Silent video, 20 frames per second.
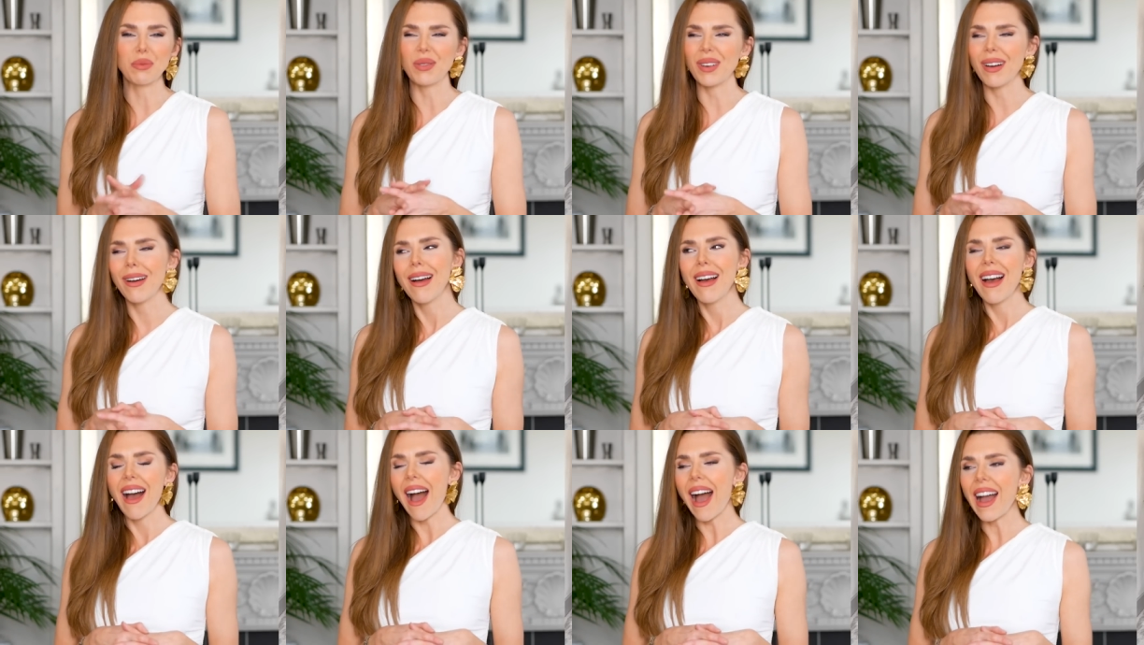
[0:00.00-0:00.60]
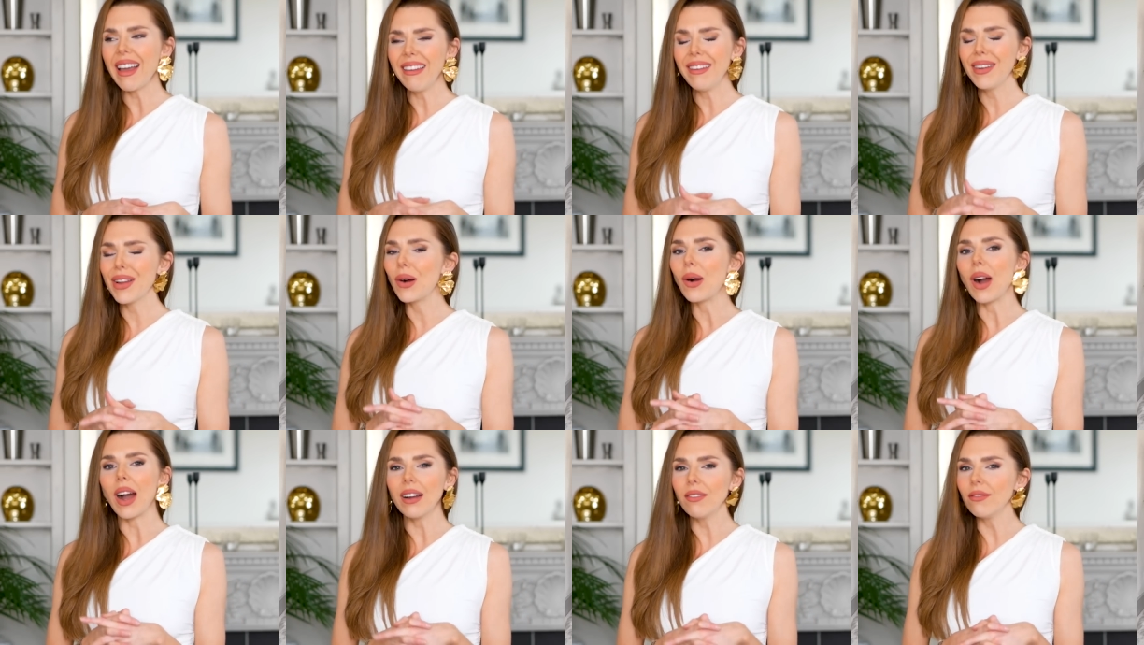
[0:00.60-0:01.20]
But I don't
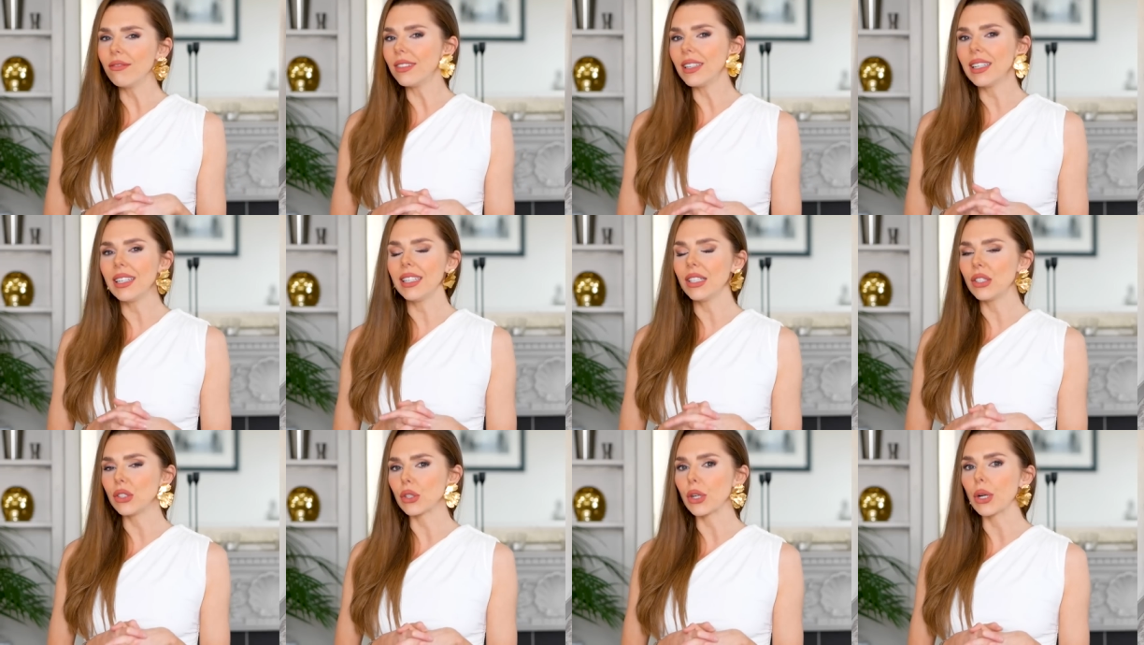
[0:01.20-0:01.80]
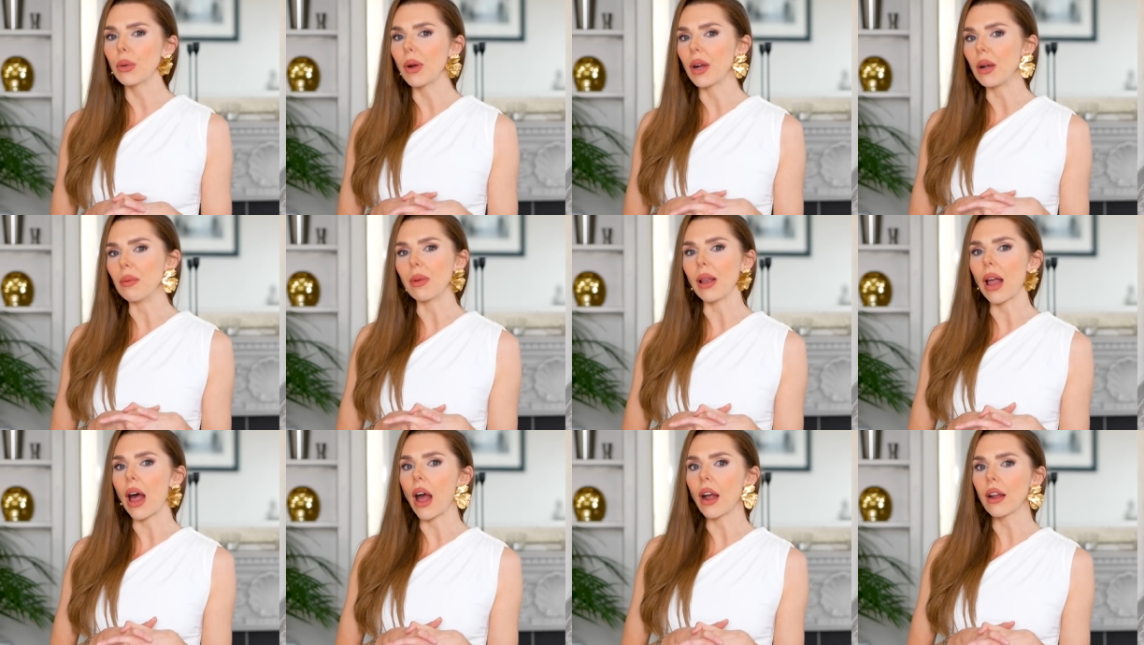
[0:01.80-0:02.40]
know, I really enjoy wearing
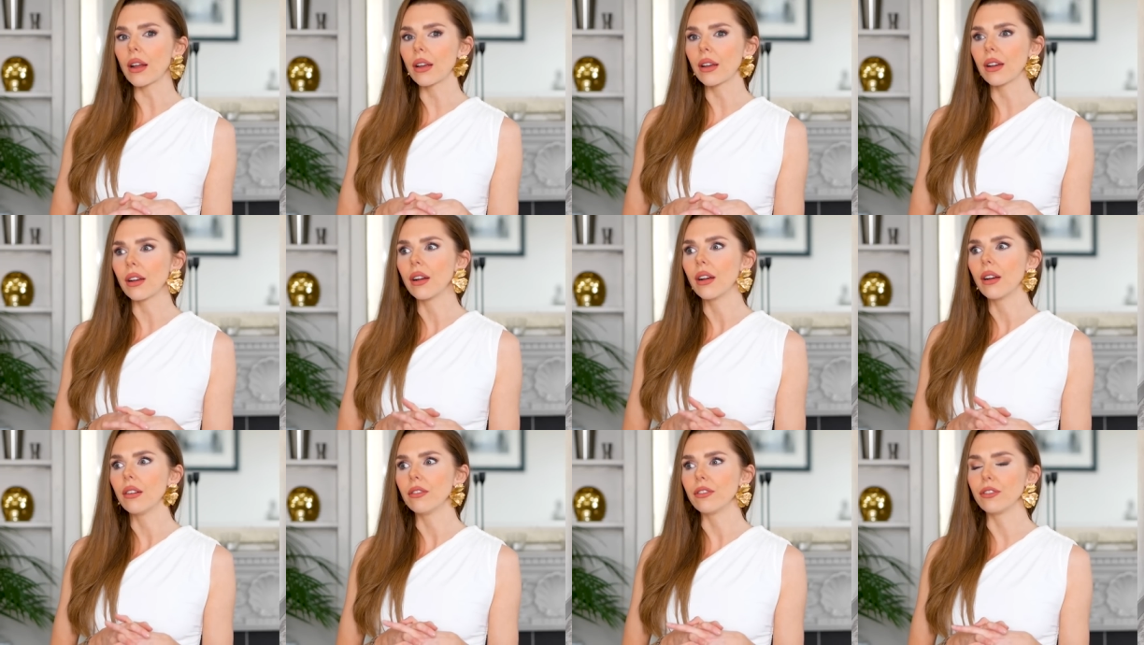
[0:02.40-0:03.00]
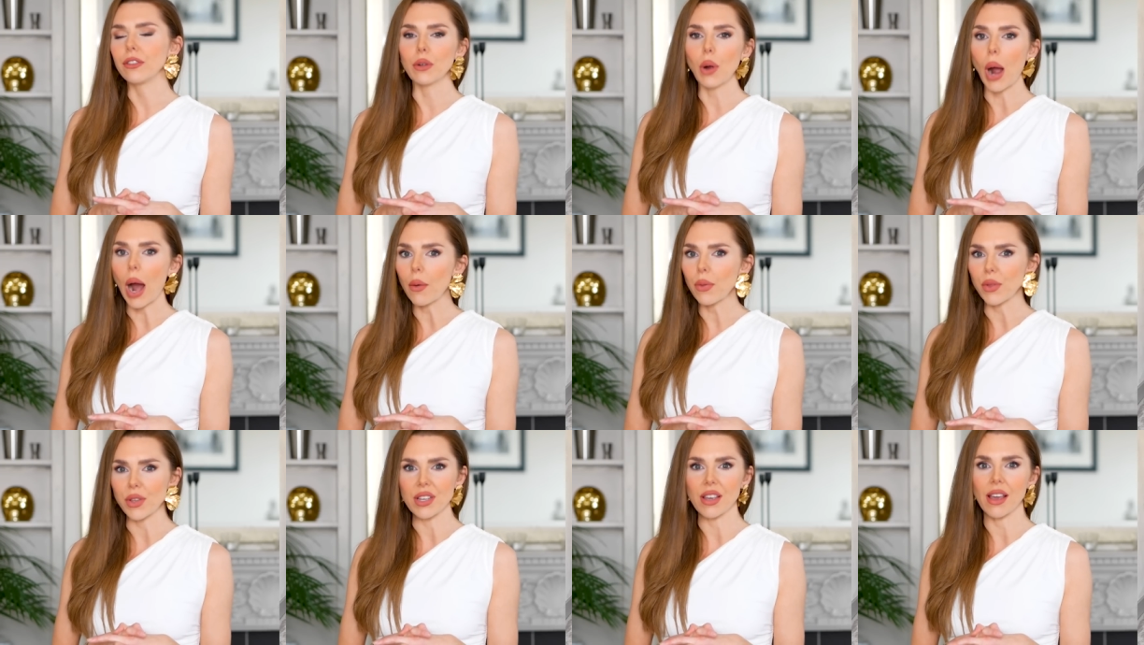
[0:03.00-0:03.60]
black
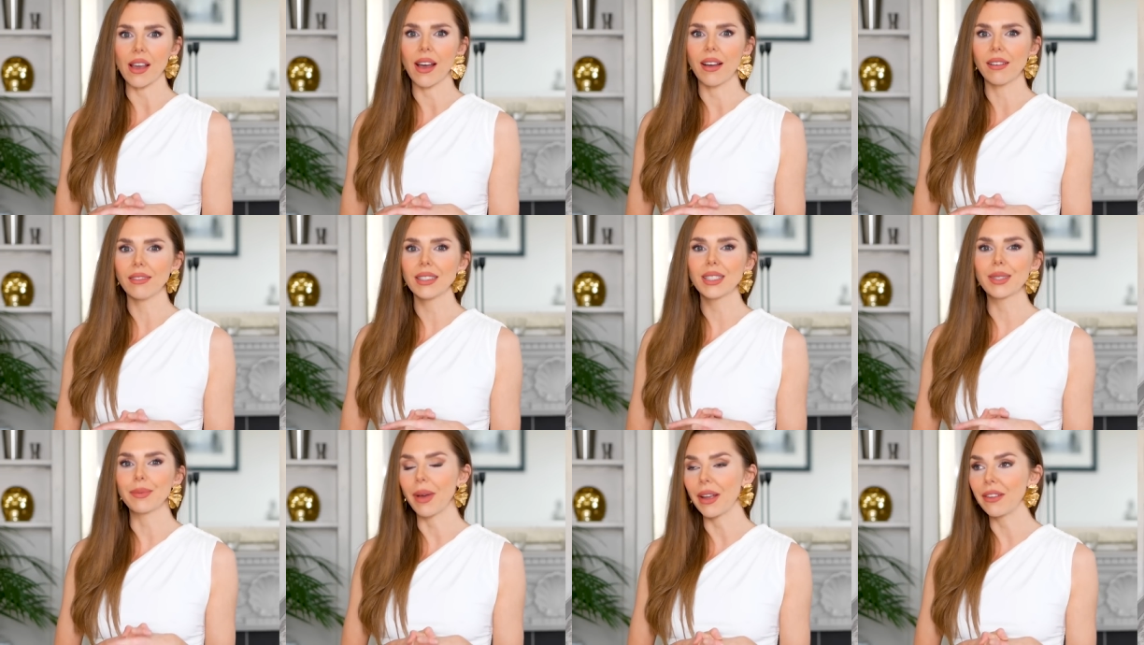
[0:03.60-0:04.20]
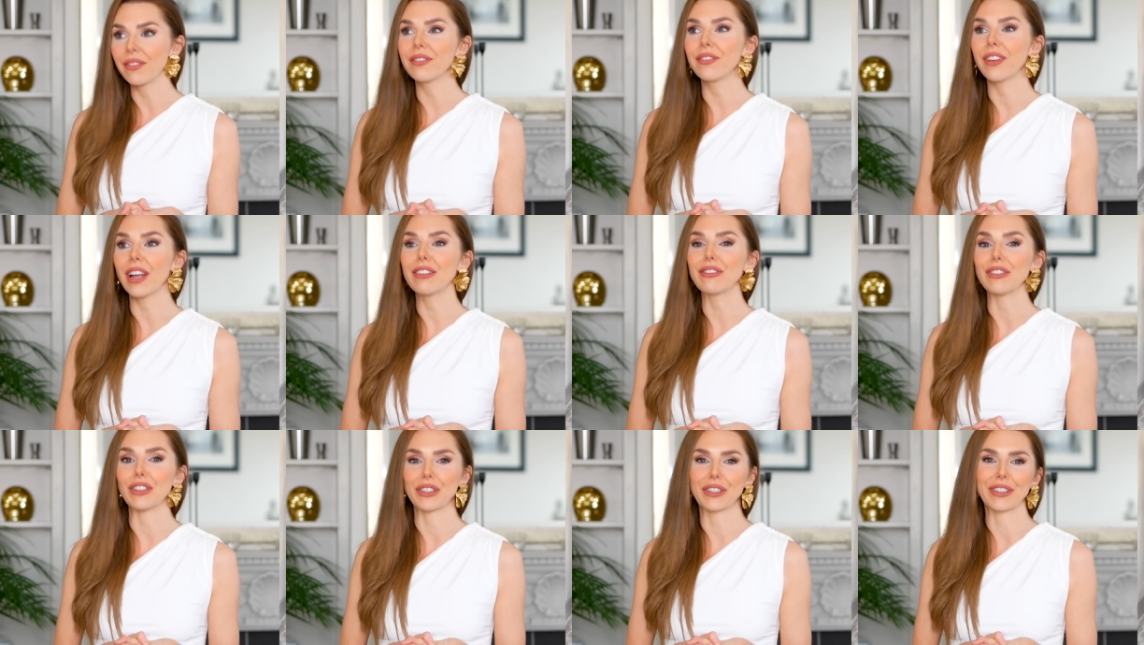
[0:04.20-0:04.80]
throughout the year. It's my
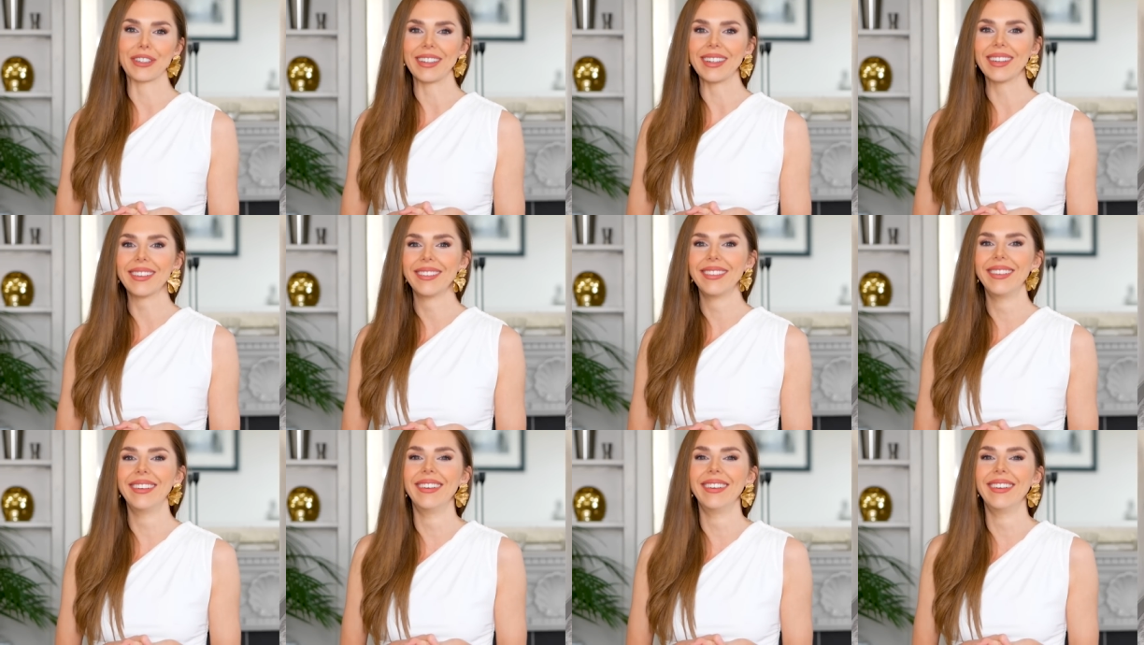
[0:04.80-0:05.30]
favorite color.